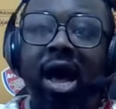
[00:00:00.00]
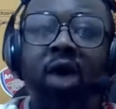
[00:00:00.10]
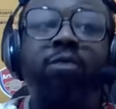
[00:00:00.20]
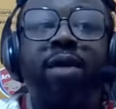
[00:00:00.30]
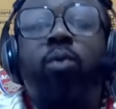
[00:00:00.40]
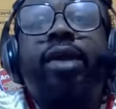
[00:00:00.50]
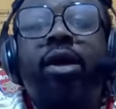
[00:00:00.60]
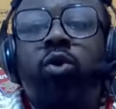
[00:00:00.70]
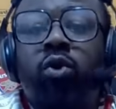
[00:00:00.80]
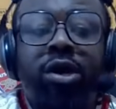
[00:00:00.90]
How far
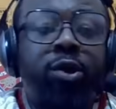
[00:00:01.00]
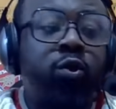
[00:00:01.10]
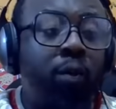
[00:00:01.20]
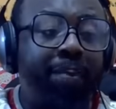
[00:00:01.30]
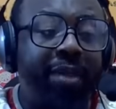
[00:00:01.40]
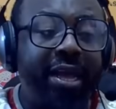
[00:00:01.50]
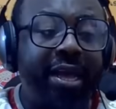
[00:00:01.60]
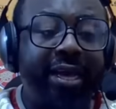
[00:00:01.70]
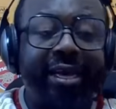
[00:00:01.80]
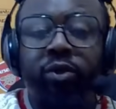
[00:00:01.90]
whether Gyökeres go
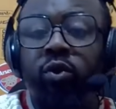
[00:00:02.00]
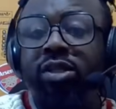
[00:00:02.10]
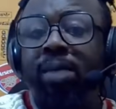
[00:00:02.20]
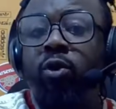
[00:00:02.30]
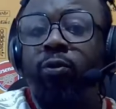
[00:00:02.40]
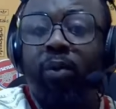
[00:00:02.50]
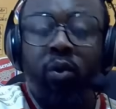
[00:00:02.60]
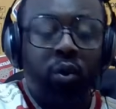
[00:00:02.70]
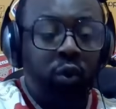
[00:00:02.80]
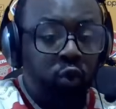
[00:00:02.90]
play against Tottenham
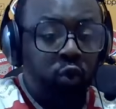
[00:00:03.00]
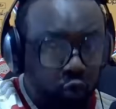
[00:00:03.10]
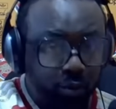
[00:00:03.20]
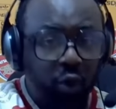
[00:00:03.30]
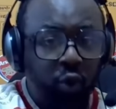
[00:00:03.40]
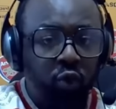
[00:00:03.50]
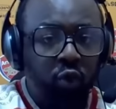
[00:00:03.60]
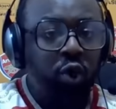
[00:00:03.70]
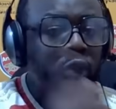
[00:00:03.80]
Hotspur tomorrow,